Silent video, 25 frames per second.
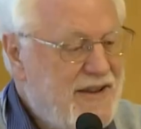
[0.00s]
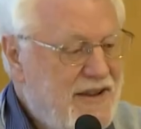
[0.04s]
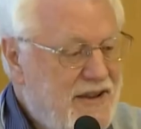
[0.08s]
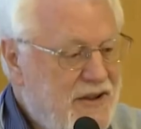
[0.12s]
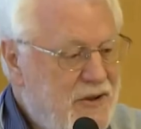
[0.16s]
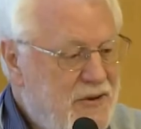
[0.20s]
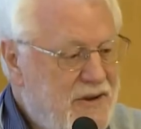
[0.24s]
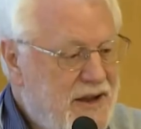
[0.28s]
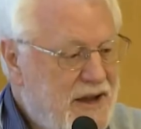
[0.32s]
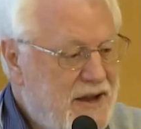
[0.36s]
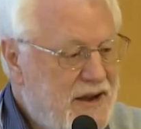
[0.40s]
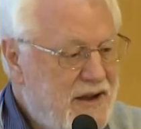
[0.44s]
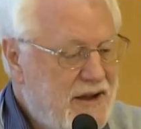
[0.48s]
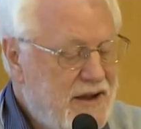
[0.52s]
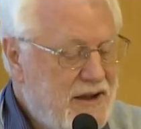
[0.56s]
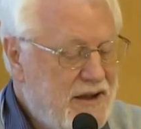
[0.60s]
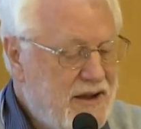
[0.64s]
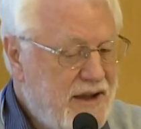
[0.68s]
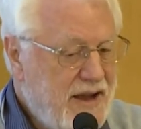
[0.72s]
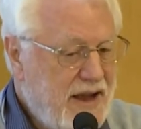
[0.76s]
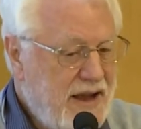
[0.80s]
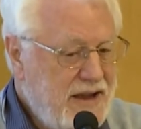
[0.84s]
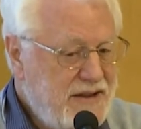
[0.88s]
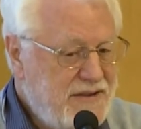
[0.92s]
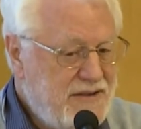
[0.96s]
you get a
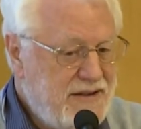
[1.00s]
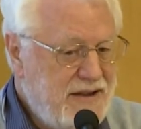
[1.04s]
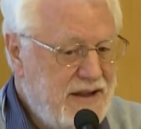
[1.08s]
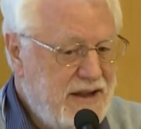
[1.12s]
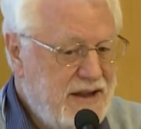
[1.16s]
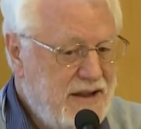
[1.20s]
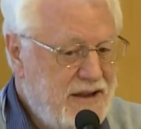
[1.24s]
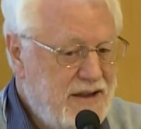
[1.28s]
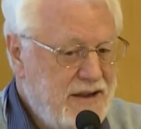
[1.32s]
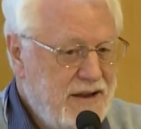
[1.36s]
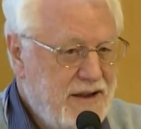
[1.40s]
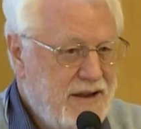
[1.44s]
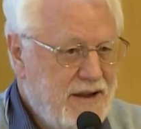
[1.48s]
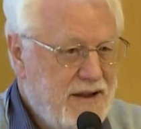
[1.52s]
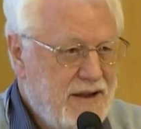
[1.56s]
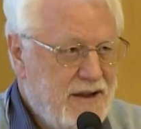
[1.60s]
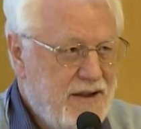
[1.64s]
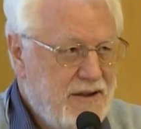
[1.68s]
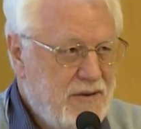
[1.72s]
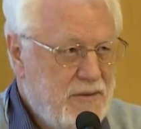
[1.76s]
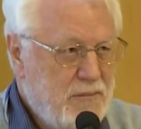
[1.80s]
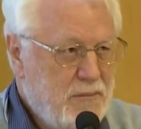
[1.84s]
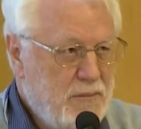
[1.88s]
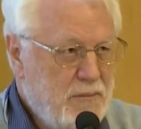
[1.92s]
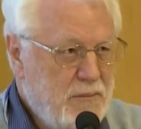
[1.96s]

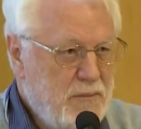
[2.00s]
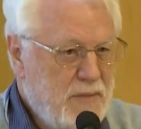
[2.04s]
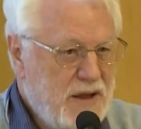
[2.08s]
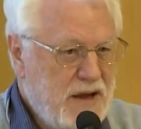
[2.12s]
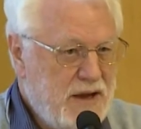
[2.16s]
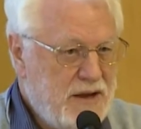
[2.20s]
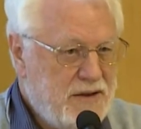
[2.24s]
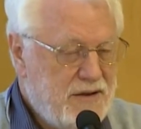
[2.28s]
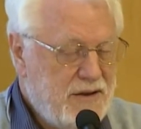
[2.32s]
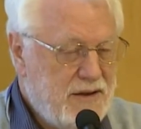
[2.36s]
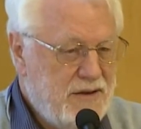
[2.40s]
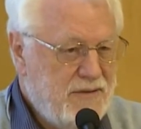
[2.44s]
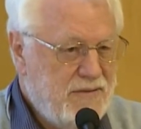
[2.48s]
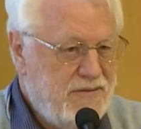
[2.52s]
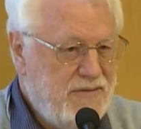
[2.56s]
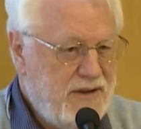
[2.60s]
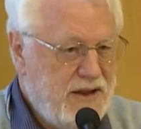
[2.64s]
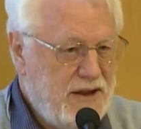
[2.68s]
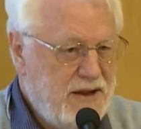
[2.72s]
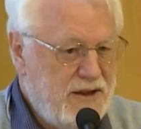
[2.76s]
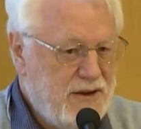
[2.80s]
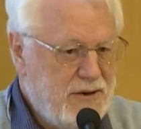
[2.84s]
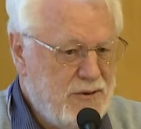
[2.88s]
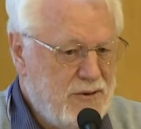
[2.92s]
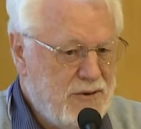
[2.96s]
18-minute
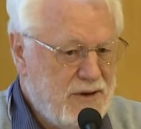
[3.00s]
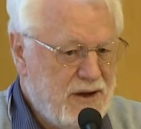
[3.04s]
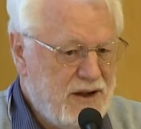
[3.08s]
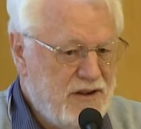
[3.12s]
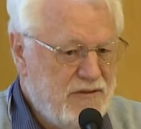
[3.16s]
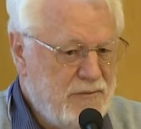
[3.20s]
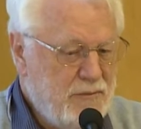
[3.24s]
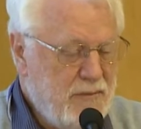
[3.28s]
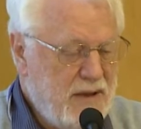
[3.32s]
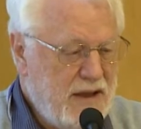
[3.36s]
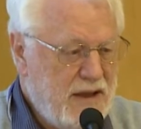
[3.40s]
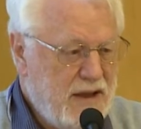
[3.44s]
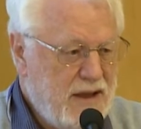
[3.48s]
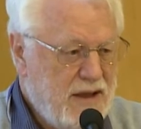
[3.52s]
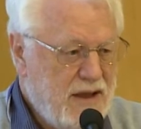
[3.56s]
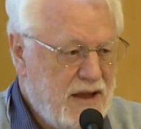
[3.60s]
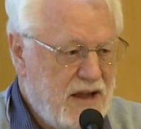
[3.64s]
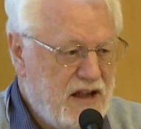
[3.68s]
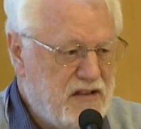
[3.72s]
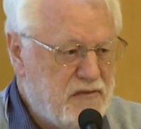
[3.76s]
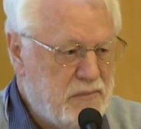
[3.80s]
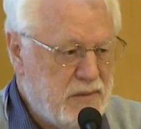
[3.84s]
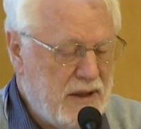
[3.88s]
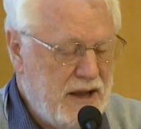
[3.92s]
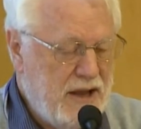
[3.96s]
video of me
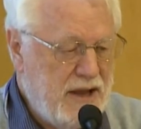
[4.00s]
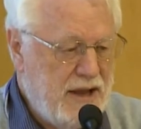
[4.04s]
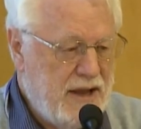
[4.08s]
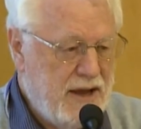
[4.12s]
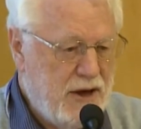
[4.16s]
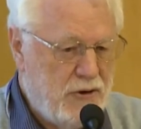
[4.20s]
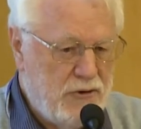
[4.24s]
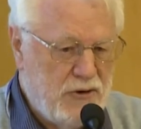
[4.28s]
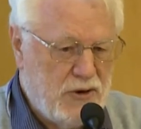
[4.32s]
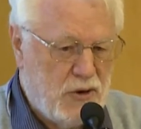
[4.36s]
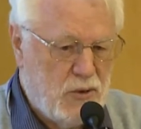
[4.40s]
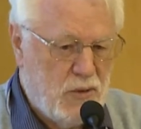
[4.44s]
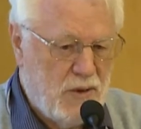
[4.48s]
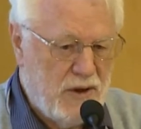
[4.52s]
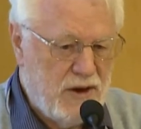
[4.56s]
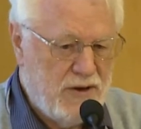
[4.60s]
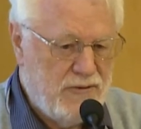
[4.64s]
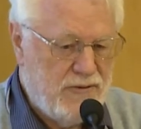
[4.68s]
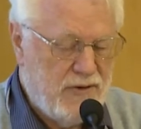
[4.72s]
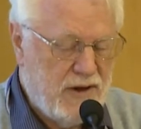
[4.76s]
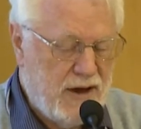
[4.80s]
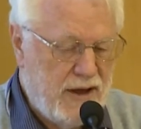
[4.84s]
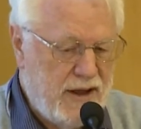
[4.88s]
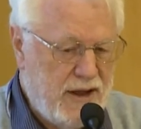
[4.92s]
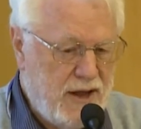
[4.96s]
explaining how to
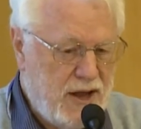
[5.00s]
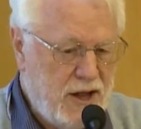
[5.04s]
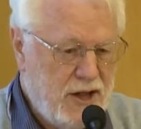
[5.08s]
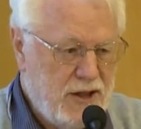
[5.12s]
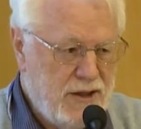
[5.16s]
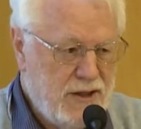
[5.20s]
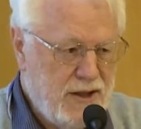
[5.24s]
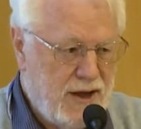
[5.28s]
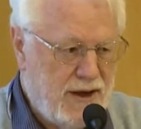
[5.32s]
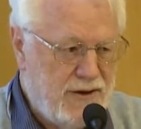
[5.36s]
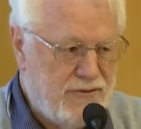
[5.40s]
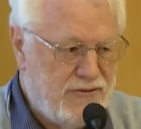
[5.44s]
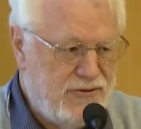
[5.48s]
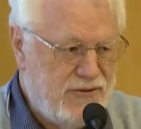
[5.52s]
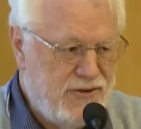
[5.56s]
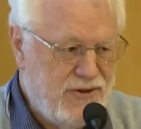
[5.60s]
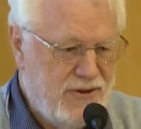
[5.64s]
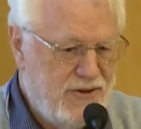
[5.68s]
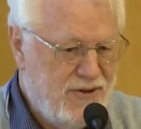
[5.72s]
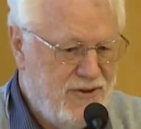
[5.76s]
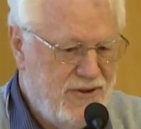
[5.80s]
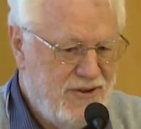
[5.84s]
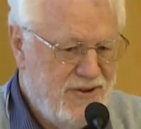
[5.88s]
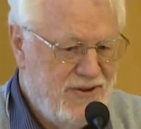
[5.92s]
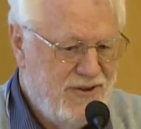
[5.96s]
quantify love.
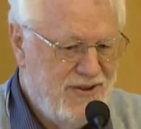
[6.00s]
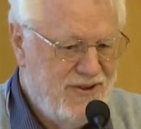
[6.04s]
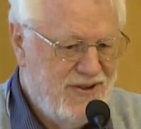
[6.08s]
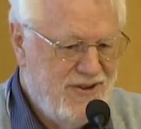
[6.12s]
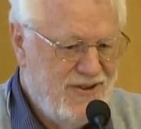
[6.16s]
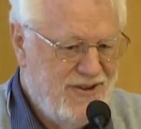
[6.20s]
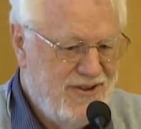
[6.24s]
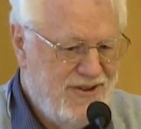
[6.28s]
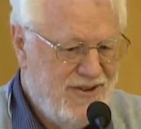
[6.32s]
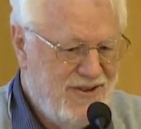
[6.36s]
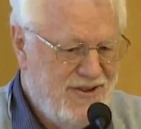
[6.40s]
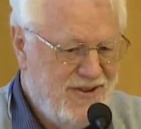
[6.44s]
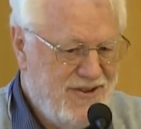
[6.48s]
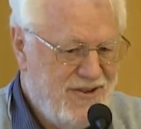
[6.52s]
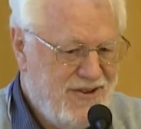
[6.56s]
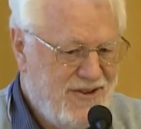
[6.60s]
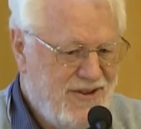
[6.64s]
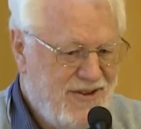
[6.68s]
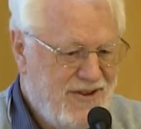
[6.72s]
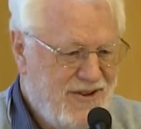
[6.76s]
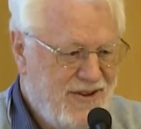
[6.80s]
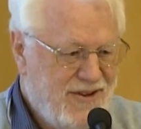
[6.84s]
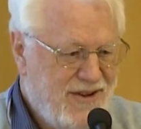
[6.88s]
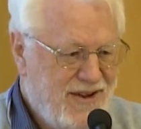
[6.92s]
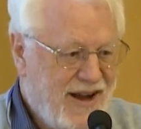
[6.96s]

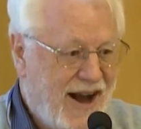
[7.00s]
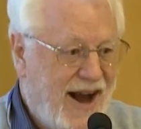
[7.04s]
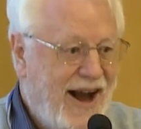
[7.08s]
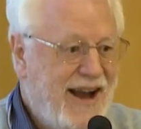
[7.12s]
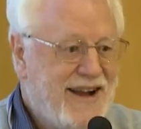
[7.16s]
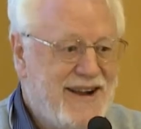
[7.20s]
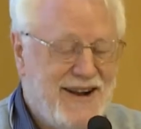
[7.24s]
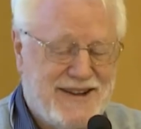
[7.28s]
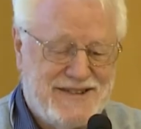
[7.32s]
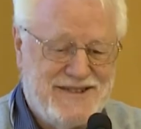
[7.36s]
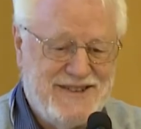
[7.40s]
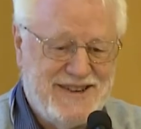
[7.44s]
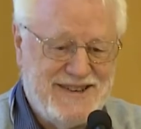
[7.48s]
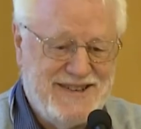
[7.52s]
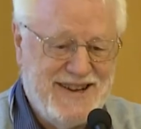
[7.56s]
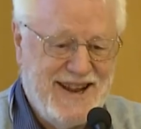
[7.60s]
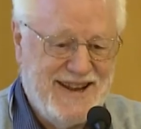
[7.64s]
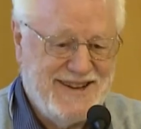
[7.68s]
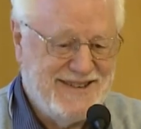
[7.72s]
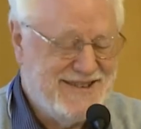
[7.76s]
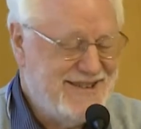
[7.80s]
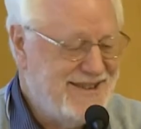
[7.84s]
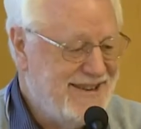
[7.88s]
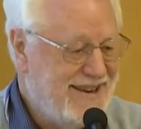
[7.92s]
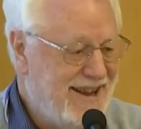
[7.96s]
I got your
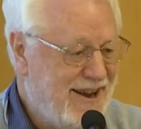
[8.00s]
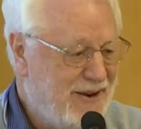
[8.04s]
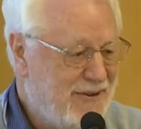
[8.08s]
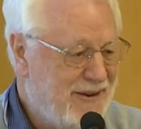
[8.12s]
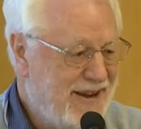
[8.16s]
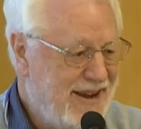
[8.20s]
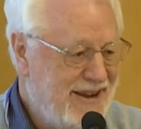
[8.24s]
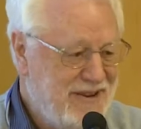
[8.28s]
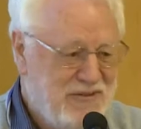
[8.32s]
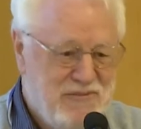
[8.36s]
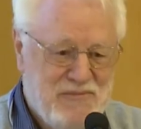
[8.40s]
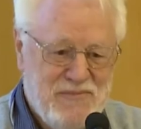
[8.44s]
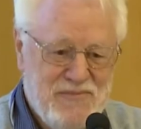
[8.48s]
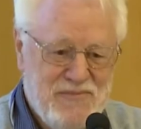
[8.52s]
attention now, right?